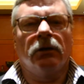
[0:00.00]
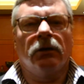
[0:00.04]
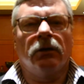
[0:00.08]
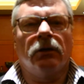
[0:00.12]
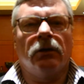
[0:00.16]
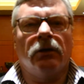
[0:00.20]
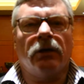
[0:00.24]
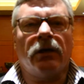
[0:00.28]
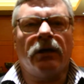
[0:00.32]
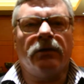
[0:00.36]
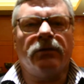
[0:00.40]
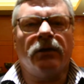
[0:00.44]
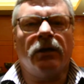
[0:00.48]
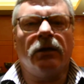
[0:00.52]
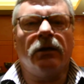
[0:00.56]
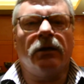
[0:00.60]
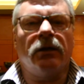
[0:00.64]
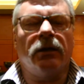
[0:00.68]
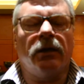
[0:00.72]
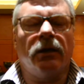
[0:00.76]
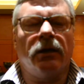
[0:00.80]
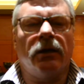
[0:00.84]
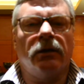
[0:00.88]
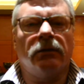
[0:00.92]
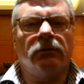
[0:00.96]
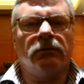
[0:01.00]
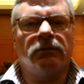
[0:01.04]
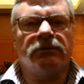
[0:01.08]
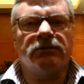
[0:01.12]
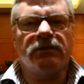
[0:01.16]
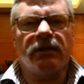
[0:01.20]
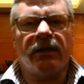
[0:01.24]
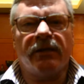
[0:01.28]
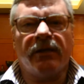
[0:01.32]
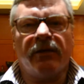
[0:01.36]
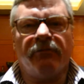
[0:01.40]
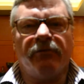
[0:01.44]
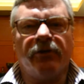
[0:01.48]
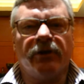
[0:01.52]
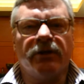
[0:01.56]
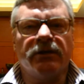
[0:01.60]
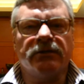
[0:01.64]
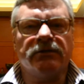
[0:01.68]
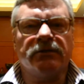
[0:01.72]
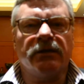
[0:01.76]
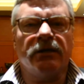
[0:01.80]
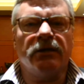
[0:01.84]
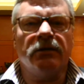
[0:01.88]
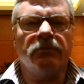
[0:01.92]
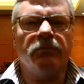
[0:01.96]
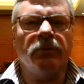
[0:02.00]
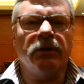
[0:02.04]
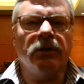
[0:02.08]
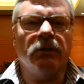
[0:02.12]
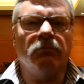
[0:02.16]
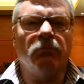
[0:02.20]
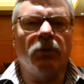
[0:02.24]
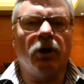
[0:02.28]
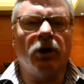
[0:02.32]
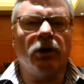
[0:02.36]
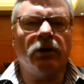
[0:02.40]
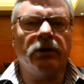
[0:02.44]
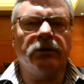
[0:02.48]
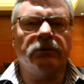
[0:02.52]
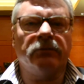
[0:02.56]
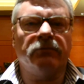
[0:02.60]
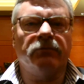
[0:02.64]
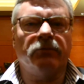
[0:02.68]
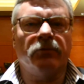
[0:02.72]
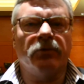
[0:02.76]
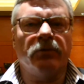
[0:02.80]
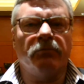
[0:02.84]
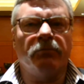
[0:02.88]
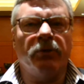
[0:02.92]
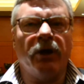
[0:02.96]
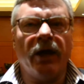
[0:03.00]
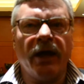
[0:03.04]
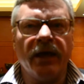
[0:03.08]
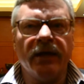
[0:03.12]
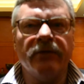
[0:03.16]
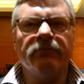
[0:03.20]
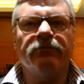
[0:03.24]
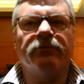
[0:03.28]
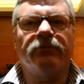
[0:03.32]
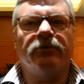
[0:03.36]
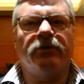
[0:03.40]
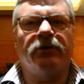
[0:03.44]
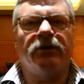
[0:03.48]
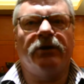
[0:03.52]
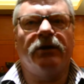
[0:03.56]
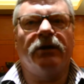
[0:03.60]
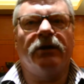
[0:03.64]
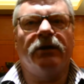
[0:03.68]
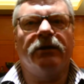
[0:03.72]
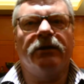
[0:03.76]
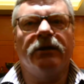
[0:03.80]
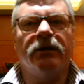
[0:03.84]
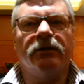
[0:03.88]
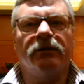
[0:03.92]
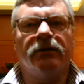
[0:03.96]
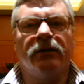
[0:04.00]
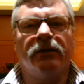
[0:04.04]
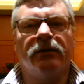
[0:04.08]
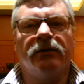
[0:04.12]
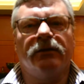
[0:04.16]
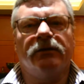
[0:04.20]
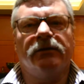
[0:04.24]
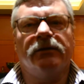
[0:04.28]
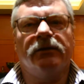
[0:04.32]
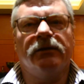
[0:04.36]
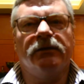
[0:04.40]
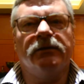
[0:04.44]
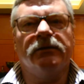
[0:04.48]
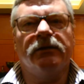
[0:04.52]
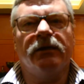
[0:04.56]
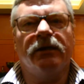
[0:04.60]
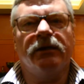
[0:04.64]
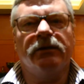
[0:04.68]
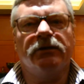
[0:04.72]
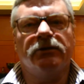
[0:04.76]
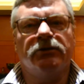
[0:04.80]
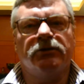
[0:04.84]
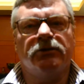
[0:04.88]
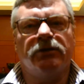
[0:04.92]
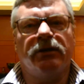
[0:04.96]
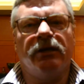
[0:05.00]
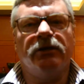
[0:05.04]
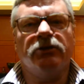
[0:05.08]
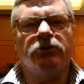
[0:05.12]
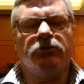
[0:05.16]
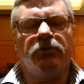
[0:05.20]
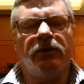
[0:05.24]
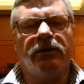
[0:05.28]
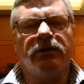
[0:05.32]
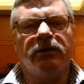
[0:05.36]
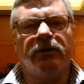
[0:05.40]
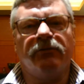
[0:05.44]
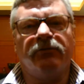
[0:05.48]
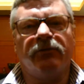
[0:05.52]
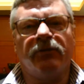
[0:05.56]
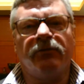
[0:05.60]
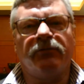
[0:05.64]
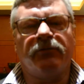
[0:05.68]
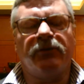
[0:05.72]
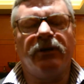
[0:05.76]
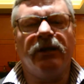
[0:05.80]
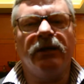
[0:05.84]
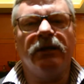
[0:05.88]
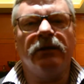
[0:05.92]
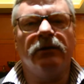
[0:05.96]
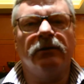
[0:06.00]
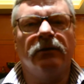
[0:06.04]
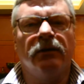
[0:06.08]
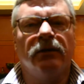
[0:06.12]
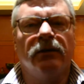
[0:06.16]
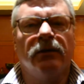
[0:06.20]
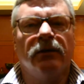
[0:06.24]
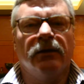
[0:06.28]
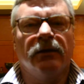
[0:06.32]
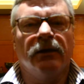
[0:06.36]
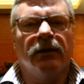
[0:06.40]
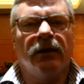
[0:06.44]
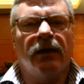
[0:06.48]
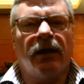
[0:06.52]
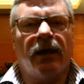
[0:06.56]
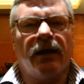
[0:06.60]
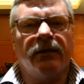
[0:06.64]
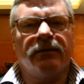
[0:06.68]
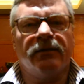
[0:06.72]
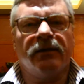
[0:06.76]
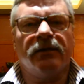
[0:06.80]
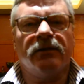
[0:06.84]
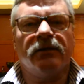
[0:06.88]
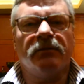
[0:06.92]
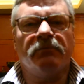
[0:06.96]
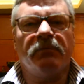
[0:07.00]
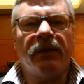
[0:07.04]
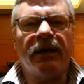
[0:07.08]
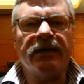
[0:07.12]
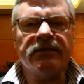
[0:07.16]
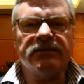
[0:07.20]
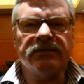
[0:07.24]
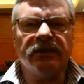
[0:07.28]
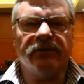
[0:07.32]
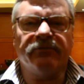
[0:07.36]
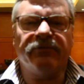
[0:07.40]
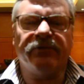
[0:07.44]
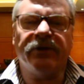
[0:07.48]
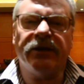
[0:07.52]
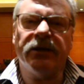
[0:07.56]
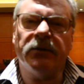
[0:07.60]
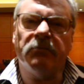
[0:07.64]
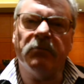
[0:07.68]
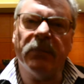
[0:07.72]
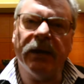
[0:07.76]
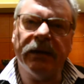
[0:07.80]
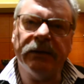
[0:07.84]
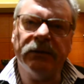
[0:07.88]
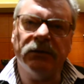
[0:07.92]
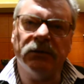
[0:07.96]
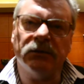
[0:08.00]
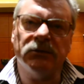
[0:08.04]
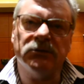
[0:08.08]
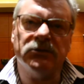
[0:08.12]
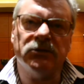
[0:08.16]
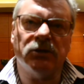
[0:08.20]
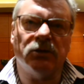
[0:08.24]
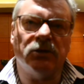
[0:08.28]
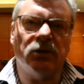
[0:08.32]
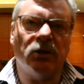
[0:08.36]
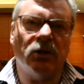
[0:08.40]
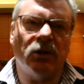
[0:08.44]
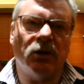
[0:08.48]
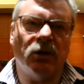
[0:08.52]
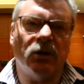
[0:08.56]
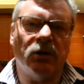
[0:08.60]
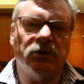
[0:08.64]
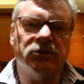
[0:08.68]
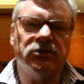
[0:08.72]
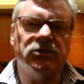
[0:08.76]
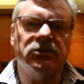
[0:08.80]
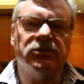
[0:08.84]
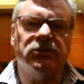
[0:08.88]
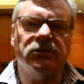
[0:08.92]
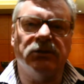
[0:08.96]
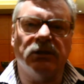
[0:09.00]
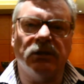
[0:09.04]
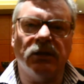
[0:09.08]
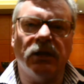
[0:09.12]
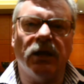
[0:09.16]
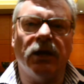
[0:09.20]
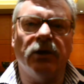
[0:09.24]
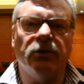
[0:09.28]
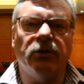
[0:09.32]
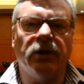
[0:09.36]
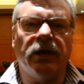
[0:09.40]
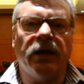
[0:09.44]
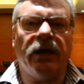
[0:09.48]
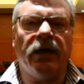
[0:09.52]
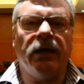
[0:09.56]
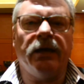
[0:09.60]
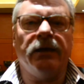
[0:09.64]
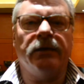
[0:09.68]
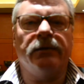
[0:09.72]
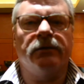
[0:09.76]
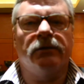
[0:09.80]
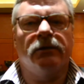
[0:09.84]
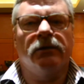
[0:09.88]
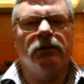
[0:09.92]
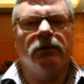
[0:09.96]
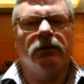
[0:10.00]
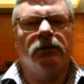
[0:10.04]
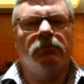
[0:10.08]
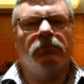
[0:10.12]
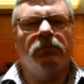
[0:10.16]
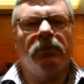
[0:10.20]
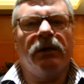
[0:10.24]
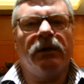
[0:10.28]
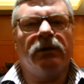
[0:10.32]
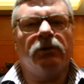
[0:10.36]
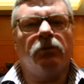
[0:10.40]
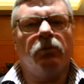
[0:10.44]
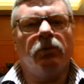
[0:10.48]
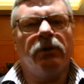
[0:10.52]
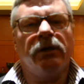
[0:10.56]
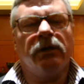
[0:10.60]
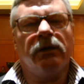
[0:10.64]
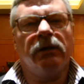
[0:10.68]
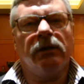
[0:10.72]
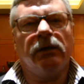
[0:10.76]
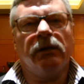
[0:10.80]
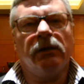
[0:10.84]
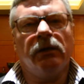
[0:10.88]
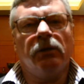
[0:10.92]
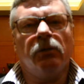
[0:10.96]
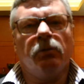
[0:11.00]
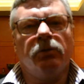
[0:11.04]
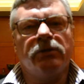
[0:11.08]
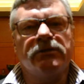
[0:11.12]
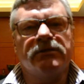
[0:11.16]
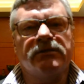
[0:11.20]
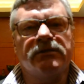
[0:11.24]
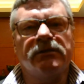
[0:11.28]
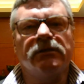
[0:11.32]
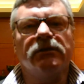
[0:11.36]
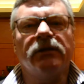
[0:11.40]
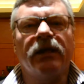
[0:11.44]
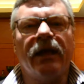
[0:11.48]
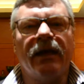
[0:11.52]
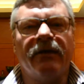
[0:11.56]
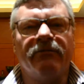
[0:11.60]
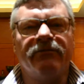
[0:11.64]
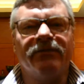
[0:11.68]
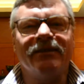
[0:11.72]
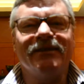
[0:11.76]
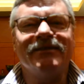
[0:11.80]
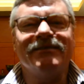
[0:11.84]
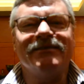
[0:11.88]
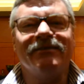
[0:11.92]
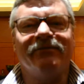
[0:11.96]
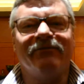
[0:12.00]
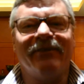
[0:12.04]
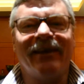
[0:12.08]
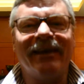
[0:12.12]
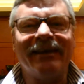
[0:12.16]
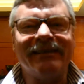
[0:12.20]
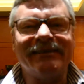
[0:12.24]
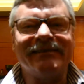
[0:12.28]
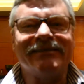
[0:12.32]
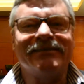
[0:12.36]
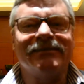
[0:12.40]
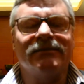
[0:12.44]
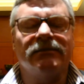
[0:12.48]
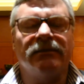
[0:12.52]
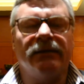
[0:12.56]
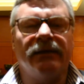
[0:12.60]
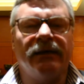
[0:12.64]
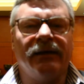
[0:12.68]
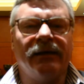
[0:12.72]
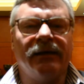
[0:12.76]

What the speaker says: Look, I think South Africa is going to be a market for the brave in 2015. I think the basic fundamentals are still okay, but we still have these events.